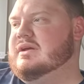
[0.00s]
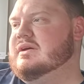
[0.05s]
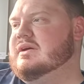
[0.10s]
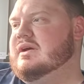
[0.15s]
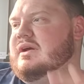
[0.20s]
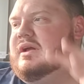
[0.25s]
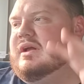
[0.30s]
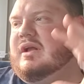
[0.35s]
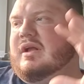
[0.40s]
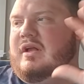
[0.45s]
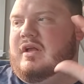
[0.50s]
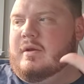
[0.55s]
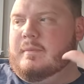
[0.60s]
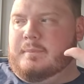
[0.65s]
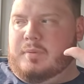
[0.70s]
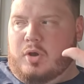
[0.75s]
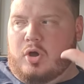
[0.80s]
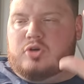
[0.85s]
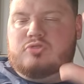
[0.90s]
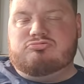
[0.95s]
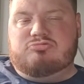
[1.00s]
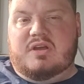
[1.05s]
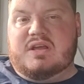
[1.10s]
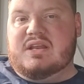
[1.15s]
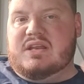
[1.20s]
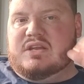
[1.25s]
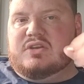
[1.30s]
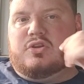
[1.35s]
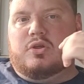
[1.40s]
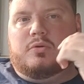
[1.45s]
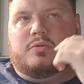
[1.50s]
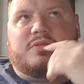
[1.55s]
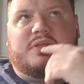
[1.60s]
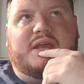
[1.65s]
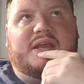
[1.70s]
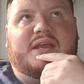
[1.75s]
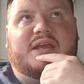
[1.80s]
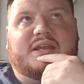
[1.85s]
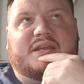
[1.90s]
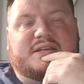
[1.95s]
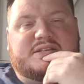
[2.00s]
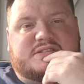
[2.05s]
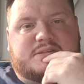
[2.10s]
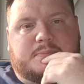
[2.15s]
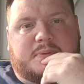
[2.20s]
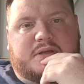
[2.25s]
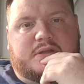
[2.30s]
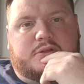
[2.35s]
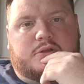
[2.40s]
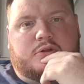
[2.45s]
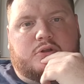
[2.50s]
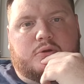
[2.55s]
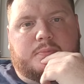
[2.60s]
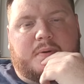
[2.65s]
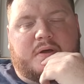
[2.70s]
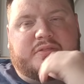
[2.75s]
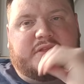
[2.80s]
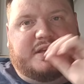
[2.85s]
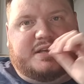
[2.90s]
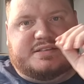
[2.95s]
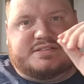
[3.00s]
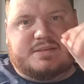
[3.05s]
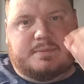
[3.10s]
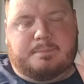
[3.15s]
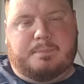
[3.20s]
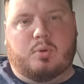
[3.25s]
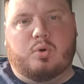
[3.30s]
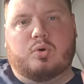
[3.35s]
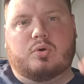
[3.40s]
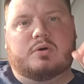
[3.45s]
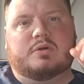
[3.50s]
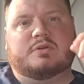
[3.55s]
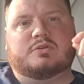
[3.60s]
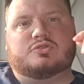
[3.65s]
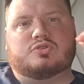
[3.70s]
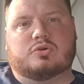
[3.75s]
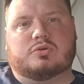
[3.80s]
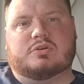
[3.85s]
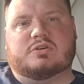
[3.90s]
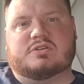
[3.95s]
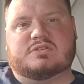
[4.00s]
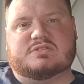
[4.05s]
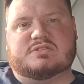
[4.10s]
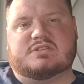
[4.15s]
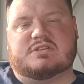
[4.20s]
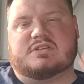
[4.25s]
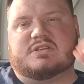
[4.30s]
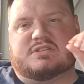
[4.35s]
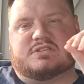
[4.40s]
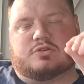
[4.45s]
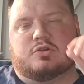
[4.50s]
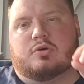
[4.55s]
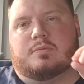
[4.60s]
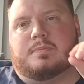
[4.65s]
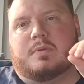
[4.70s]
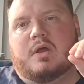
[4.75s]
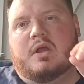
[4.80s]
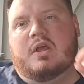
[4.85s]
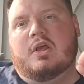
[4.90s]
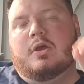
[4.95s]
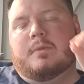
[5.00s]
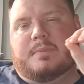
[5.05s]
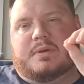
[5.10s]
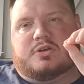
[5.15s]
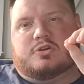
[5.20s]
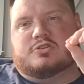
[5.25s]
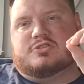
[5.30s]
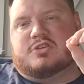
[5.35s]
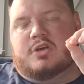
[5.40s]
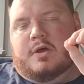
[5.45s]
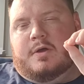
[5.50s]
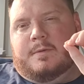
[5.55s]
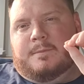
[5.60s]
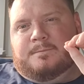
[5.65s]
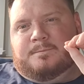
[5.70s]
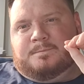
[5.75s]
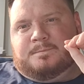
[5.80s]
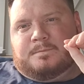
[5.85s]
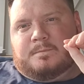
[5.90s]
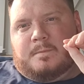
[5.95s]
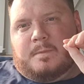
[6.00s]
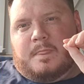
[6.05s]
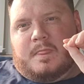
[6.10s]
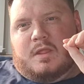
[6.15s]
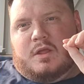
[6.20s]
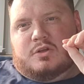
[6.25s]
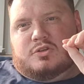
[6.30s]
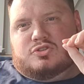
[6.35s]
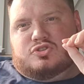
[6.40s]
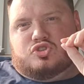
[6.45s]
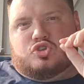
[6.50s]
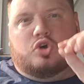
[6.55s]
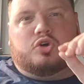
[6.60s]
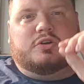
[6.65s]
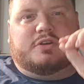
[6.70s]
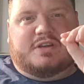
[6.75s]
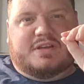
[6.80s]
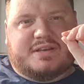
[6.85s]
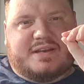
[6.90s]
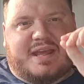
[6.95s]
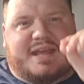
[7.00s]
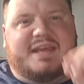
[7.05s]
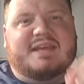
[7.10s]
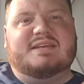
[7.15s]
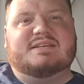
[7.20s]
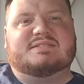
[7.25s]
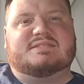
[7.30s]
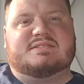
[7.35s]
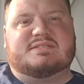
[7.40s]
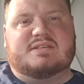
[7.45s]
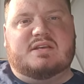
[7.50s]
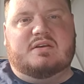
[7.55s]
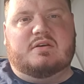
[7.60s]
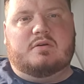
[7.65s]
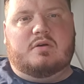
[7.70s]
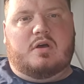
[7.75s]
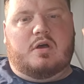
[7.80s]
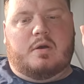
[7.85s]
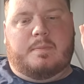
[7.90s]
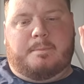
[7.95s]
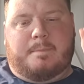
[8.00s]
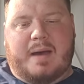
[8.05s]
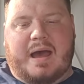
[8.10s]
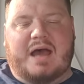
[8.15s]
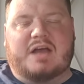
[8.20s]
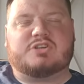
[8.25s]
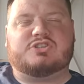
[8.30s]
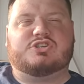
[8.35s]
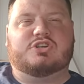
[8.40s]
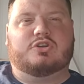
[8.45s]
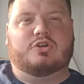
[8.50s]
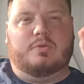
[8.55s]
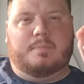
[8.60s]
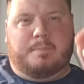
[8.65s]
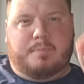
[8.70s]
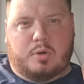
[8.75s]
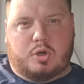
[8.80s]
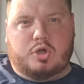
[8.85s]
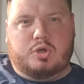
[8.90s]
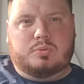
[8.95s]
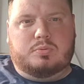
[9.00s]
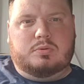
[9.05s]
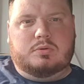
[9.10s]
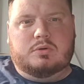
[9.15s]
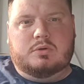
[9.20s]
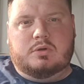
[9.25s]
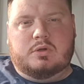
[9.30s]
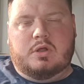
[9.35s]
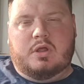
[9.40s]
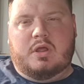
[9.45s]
it, but I really do think he needs to be at the club. I think it's important Duncan's at this club, because Duncan is a passionate blue.